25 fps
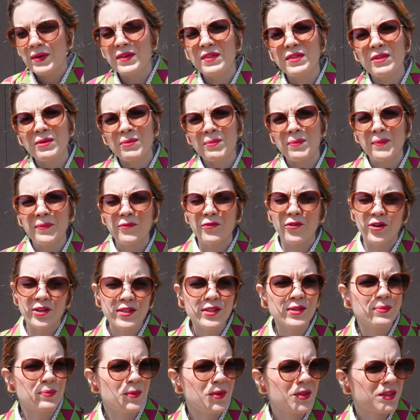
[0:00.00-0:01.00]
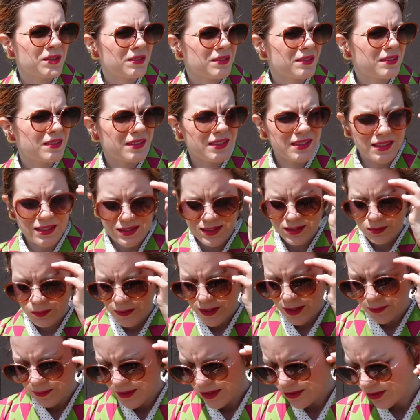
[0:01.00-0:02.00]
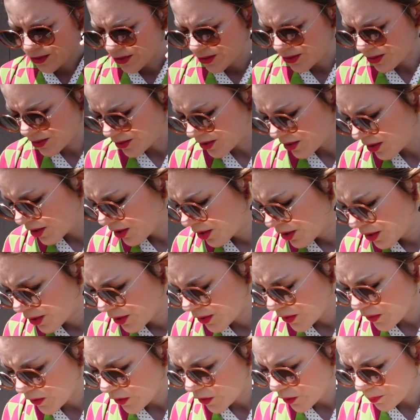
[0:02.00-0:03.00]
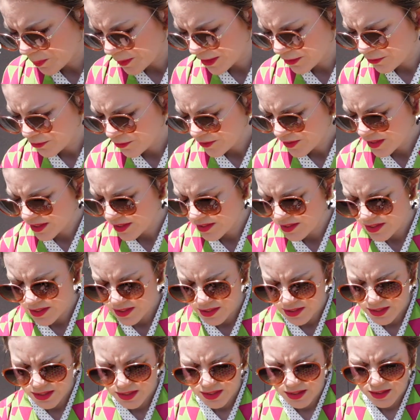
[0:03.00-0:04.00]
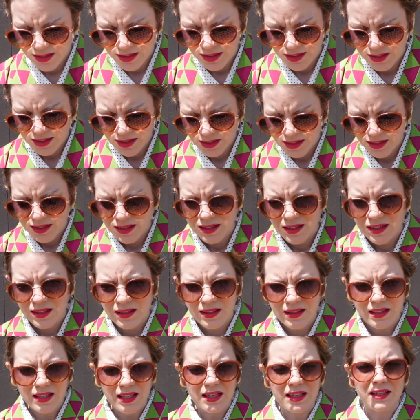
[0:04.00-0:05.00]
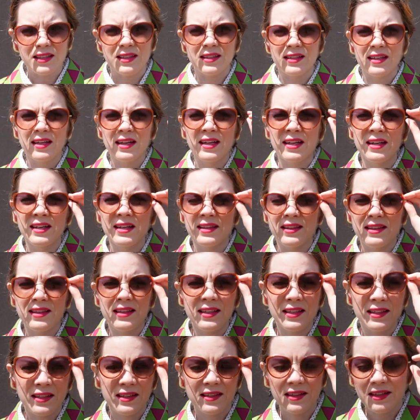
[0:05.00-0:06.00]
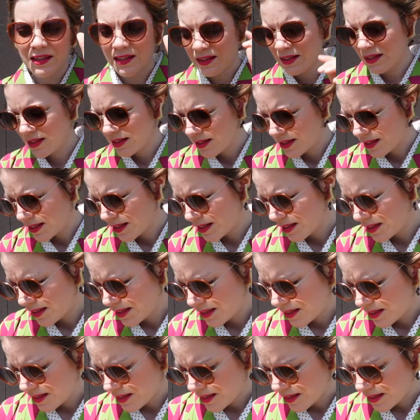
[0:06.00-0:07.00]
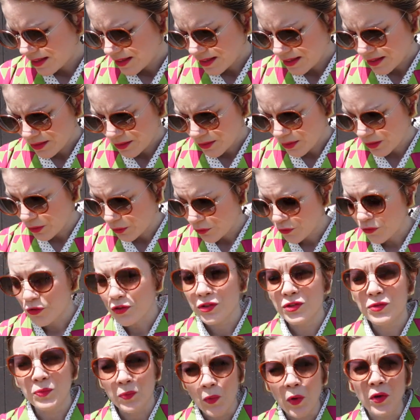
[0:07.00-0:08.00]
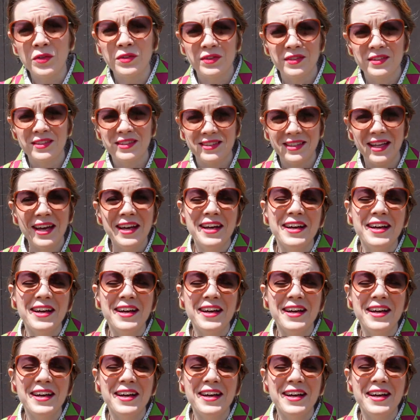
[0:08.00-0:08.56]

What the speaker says: The first one sits way better on my feet than the first ones